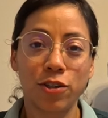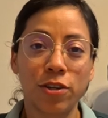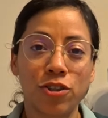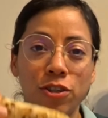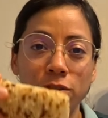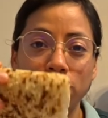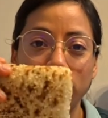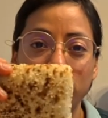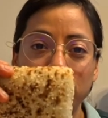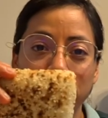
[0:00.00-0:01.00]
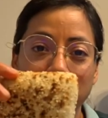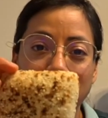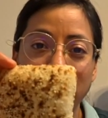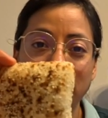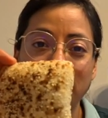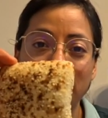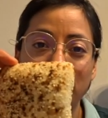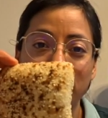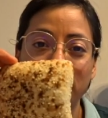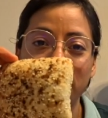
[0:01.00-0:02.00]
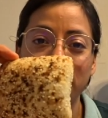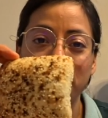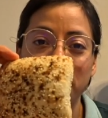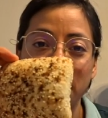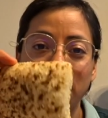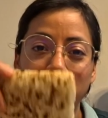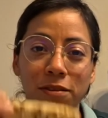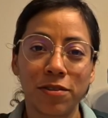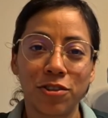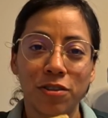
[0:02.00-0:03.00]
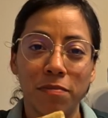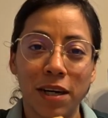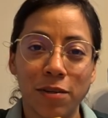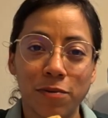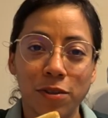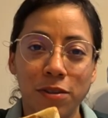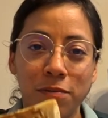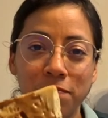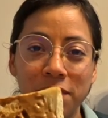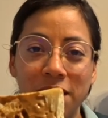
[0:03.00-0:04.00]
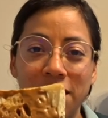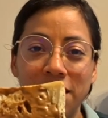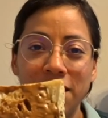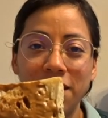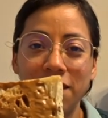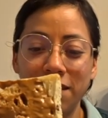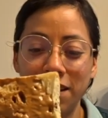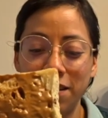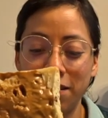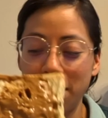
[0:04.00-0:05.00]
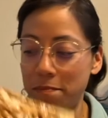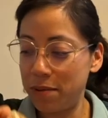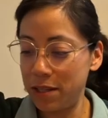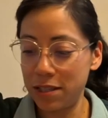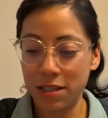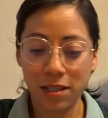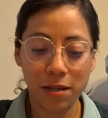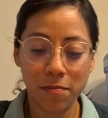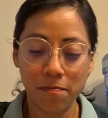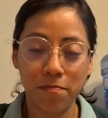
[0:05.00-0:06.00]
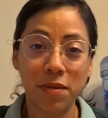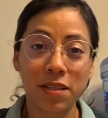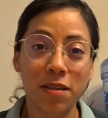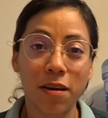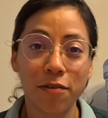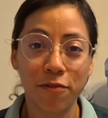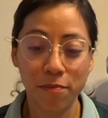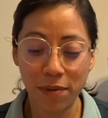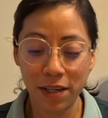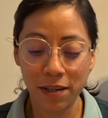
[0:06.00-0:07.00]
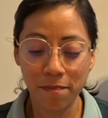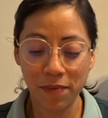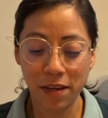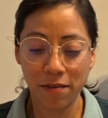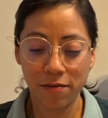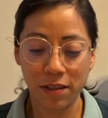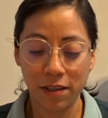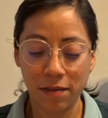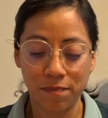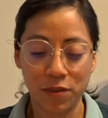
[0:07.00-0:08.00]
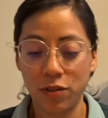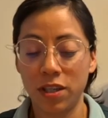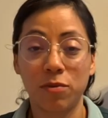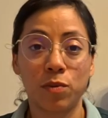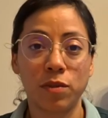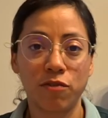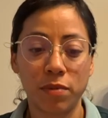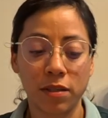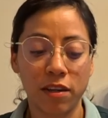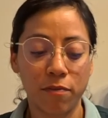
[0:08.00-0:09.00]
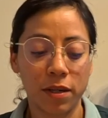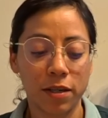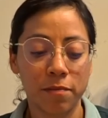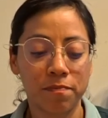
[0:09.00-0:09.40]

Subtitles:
Joe's everything bagel ciabatta roll on here. I put some Biscoff butter. I have 2 tablespoons of Biscoff butter.